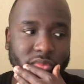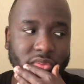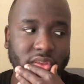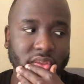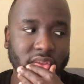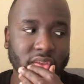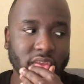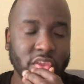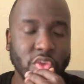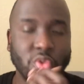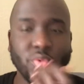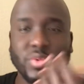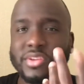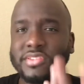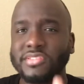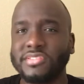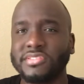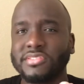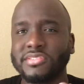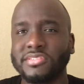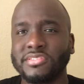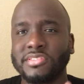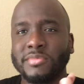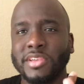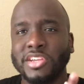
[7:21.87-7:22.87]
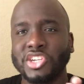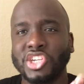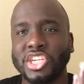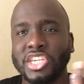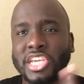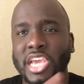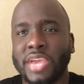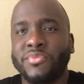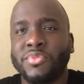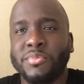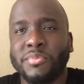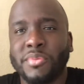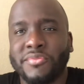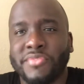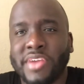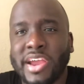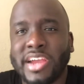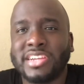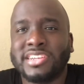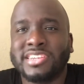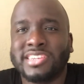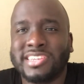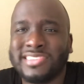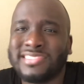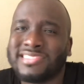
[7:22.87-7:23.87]
Eunice seemed like she came from a
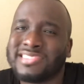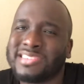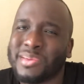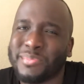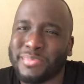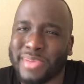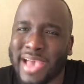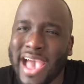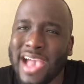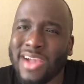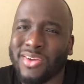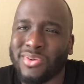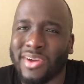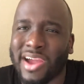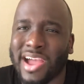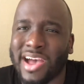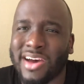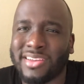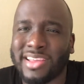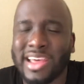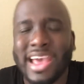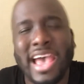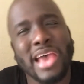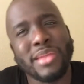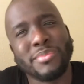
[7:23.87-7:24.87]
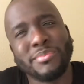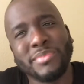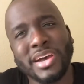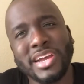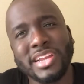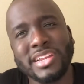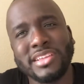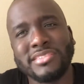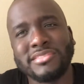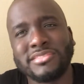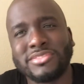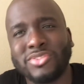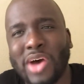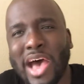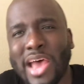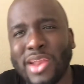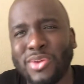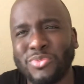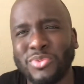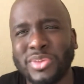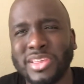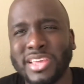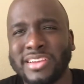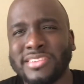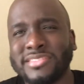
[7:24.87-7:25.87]
very decent background that had money, so I
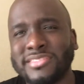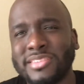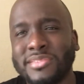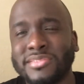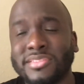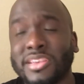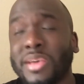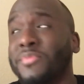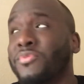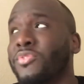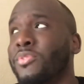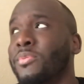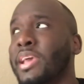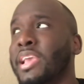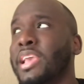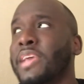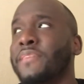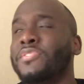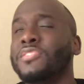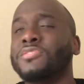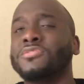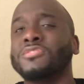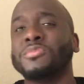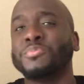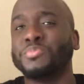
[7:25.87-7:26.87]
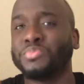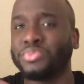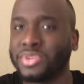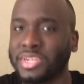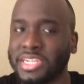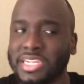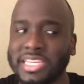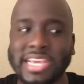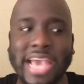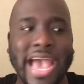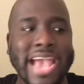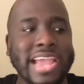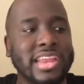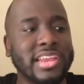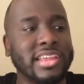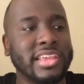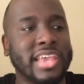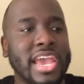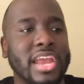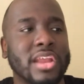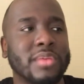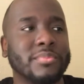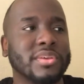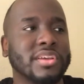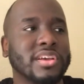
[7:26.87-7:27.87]
don't really understand where it's come from. Like, if this was Pretty, I could
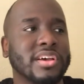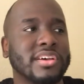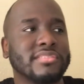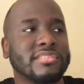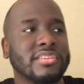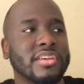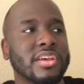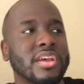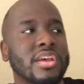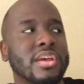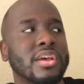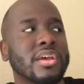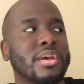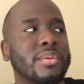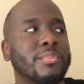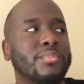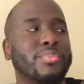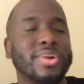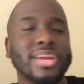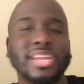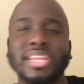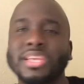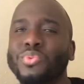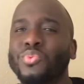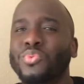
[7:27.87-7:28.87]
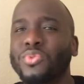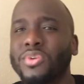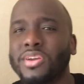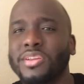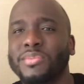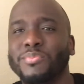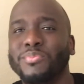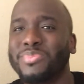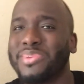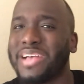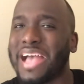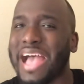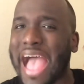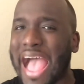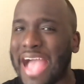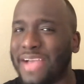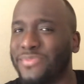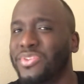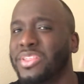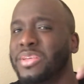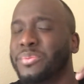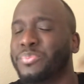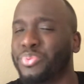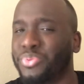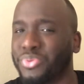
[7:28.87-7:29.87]
get it, because I
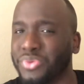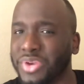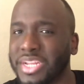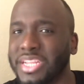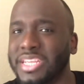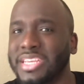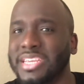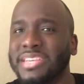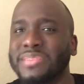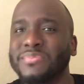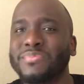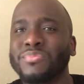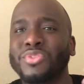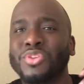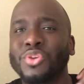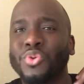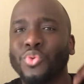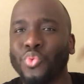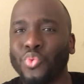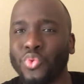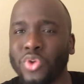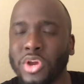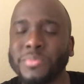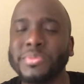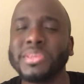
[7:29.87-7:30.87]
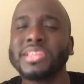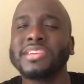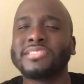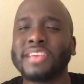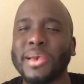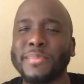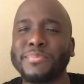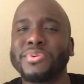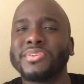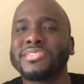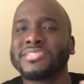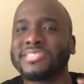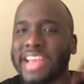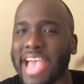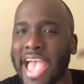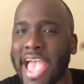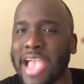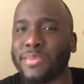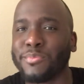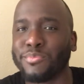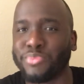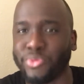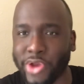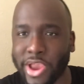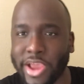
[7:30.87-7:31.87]
feel like Pretty would be the type of person to
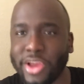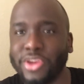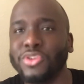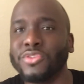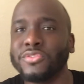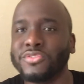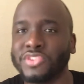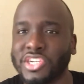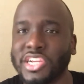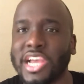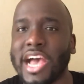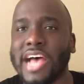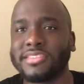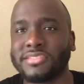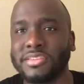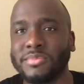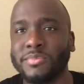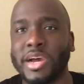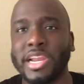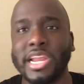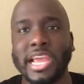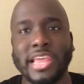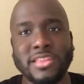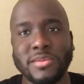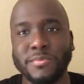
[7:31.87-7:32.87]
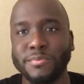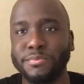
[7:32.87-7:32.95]
act brand new if she got some money and then